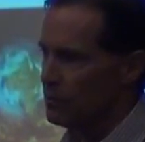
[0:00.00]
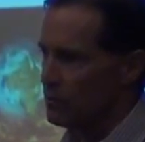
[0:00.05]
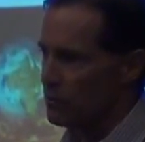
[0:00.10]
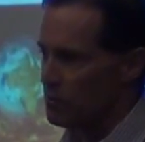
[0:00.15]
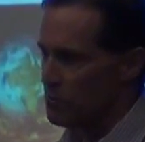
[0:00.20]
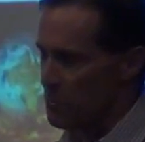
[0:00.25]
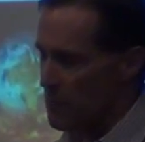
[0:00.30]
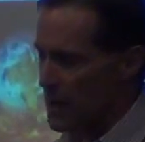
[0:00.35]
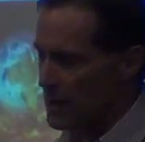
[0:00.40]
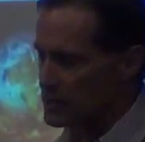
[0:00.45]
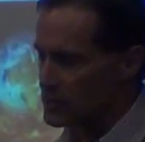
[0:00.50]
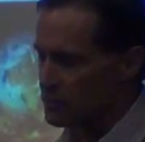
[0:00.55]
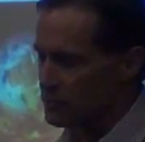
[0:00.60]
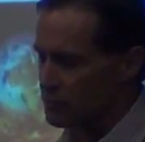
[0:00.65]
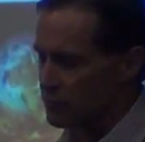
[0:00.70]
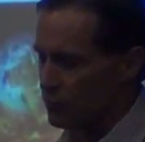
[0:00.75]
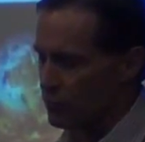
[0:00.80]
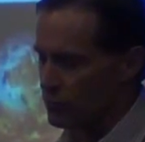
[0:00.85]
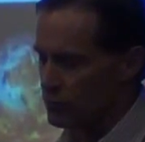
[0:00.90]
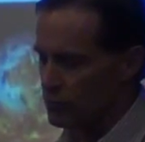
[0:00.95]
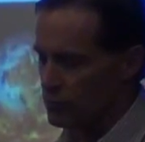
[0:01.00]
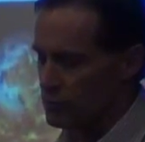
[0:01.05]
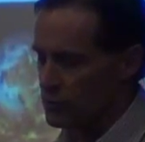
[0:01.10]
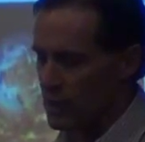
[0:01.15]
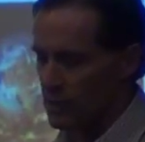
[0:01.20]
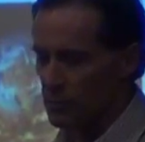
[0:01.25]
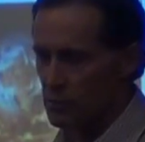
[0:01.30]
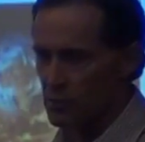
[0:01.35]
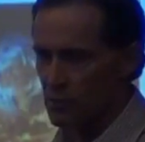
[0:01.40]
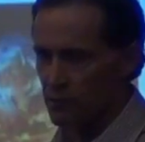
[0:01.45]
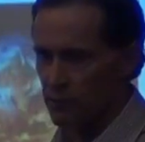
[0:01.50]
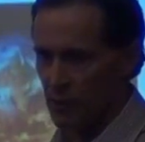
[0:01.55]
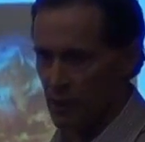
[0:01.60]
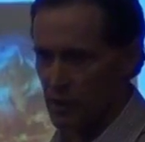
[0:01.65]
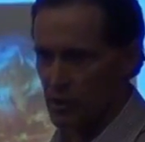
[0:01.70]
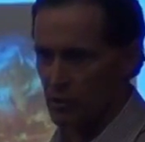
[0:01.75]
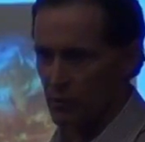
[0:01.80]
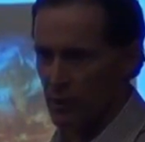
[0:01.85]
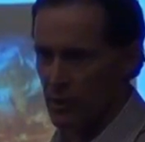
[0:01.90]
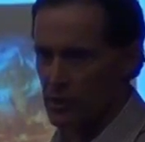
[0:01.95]
with massive temperature
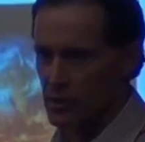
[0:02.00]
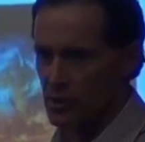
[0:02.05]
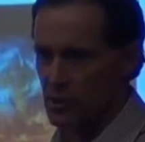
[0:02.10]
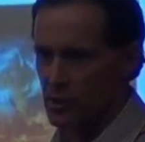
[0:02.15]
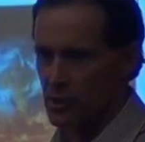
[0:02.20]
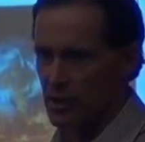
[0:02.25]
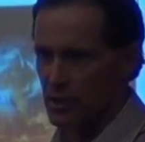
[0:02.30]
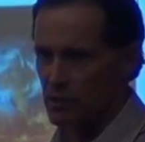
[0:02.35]
fluctuations